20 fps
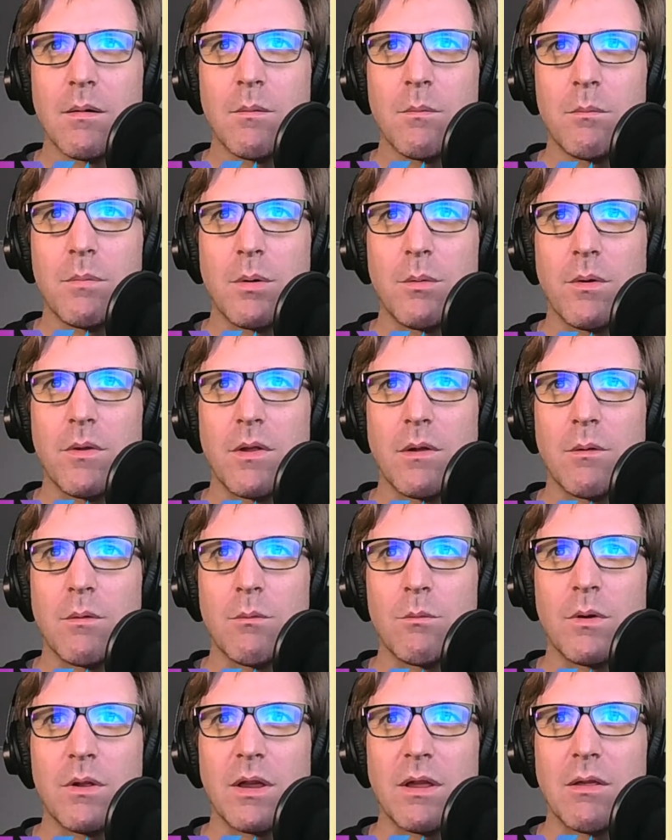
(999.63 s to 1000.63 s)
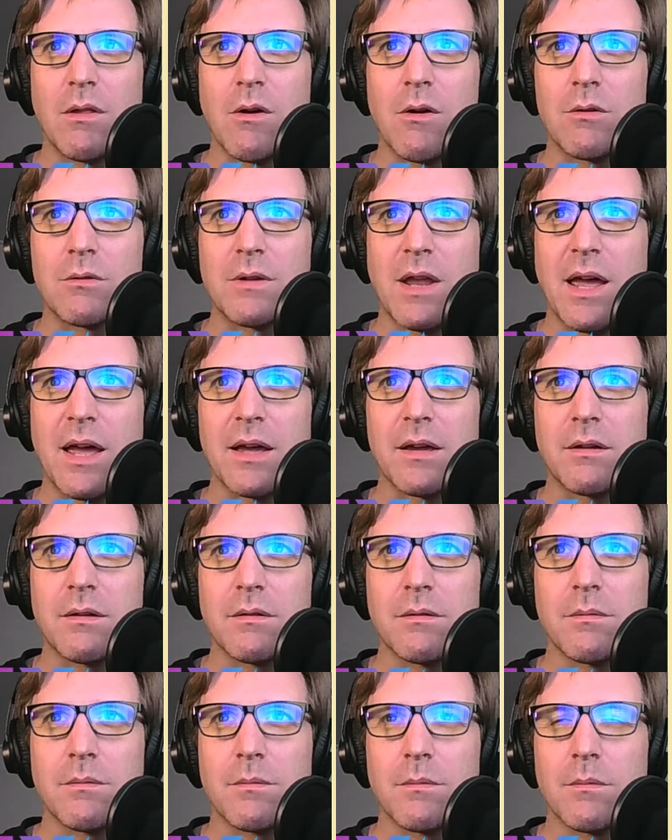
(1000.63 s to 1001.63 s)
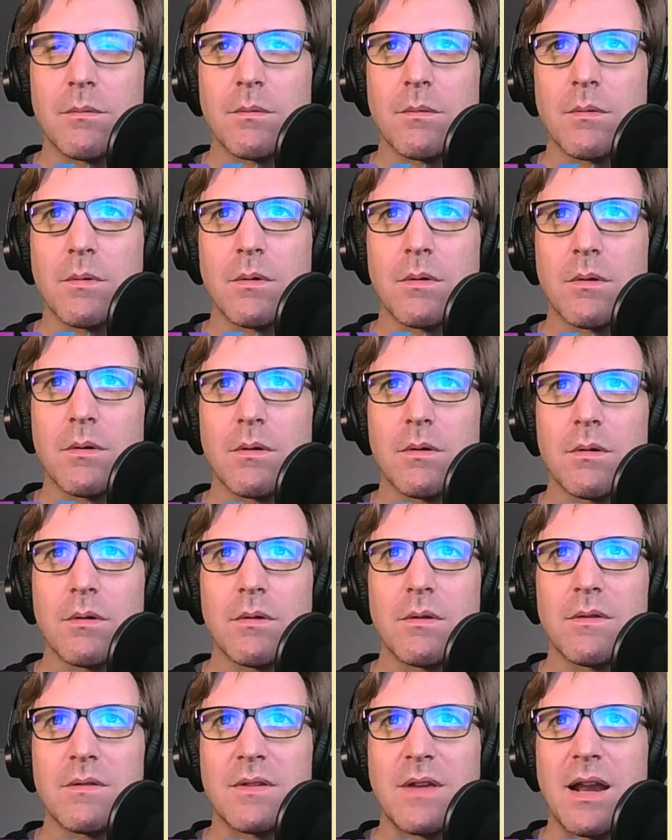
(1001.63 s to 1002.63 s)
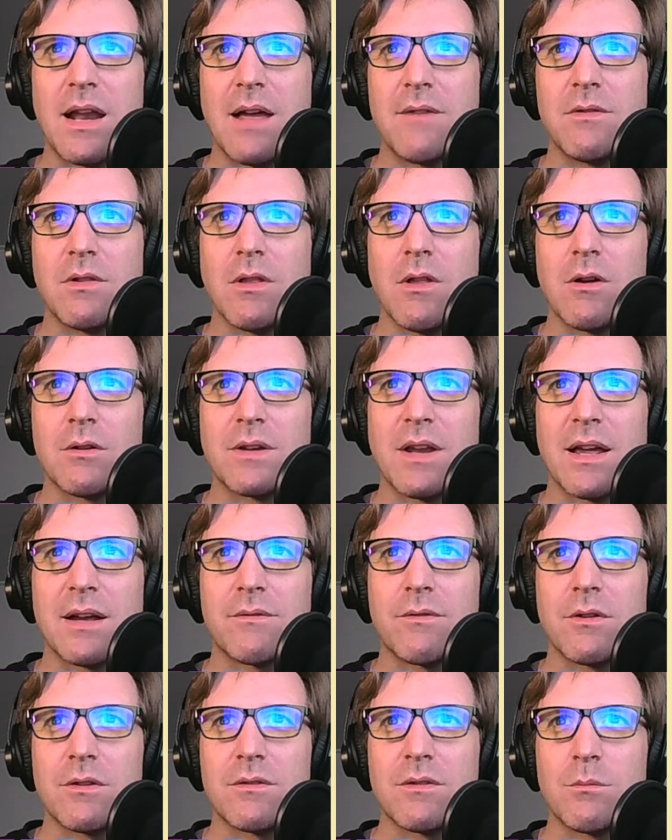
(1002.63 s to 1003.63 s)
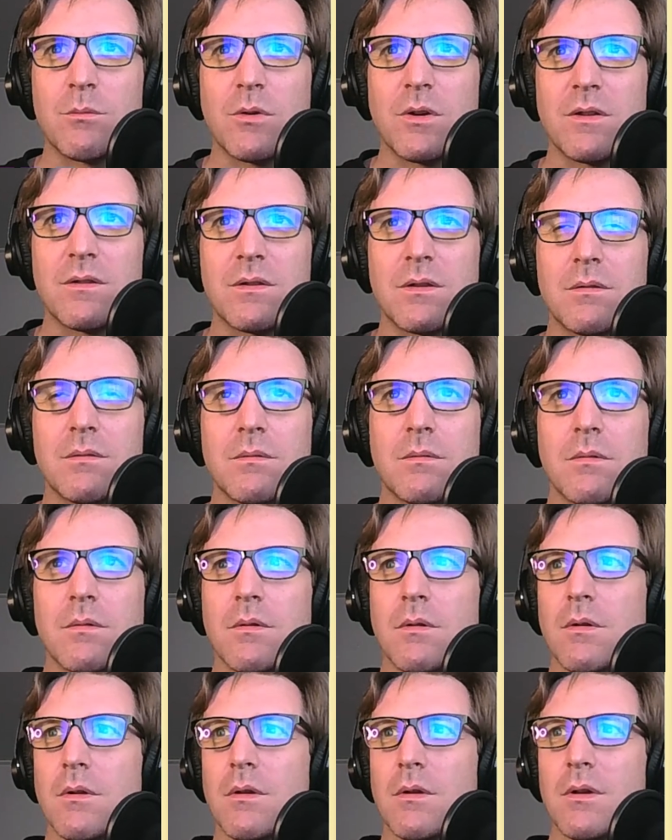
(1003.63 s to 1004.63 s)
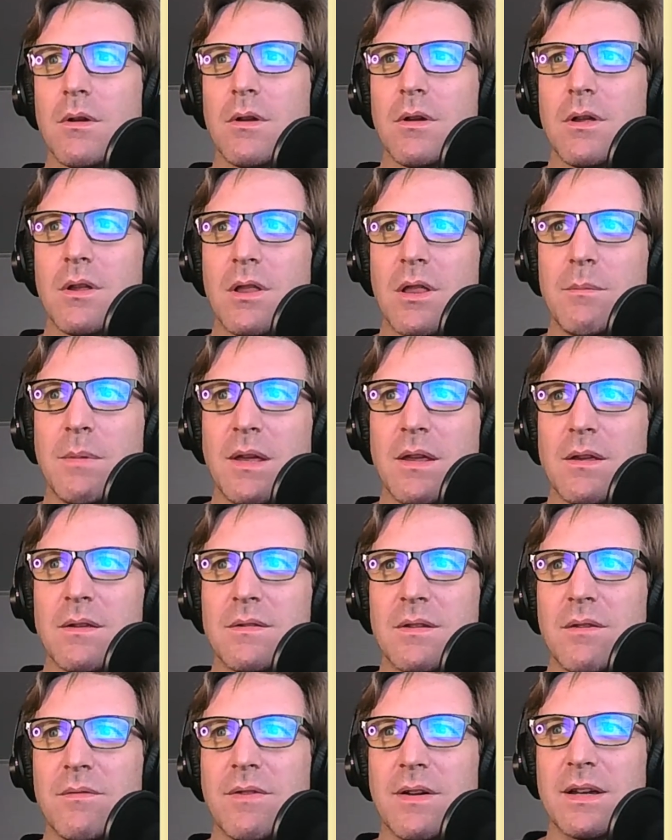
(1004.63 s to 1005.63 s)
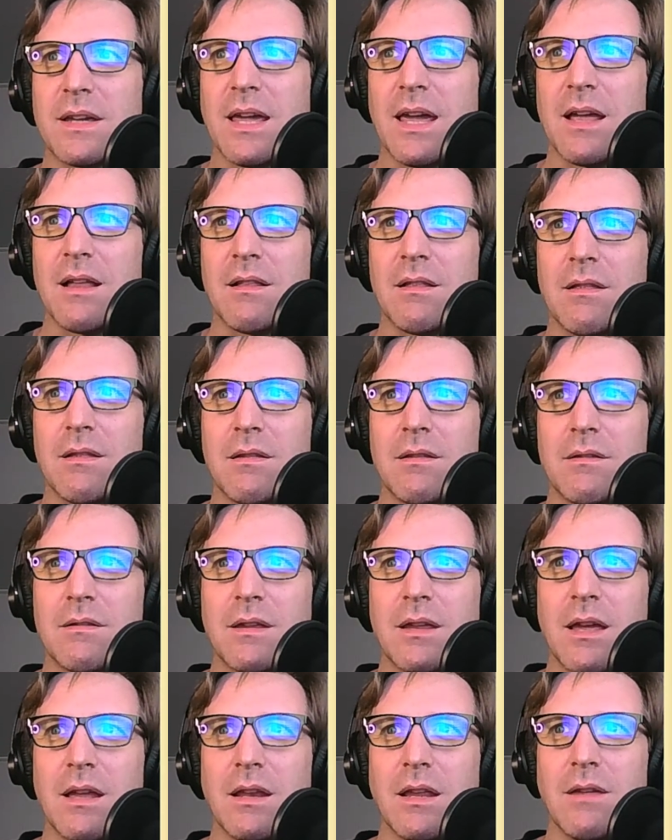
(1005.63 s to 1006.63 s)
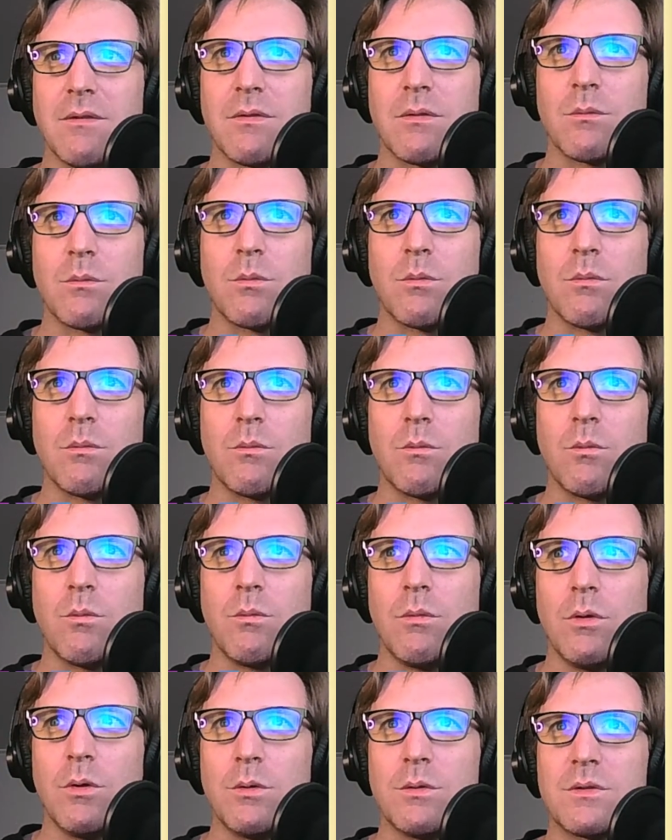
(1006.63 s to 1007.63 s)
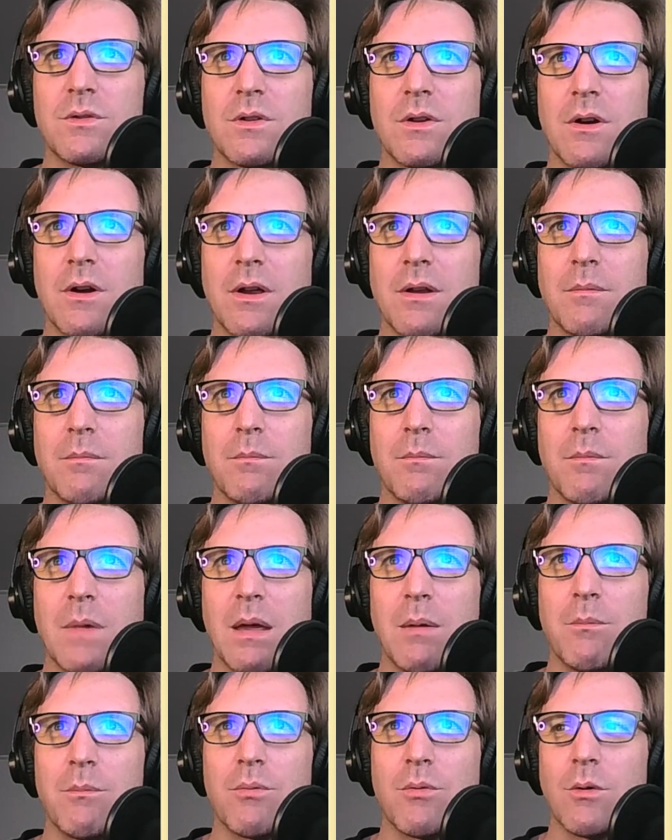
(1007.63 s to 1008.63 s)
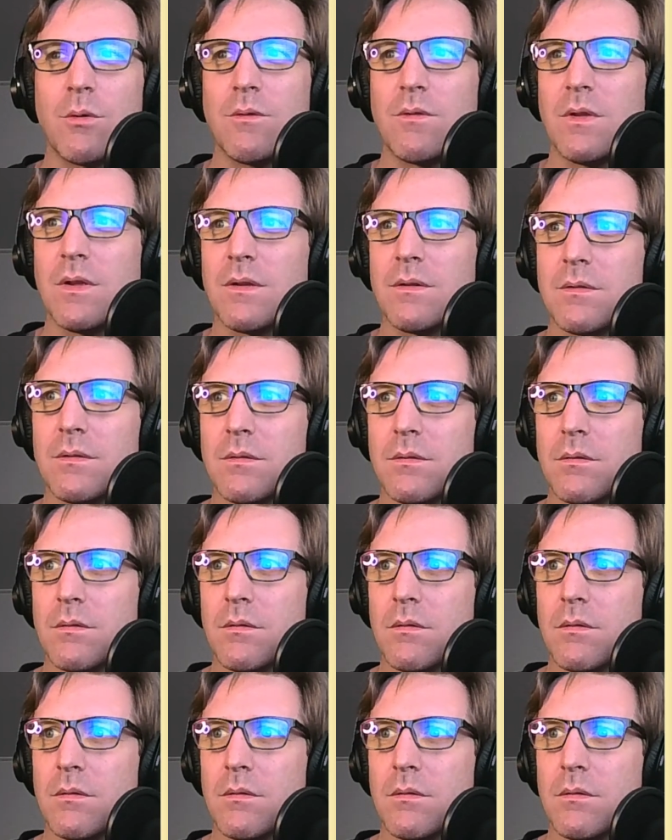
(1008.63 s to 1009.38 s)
but with a really long neck. It's got to have a long neck for some reason. Let me see if I can't get even looser and improve this.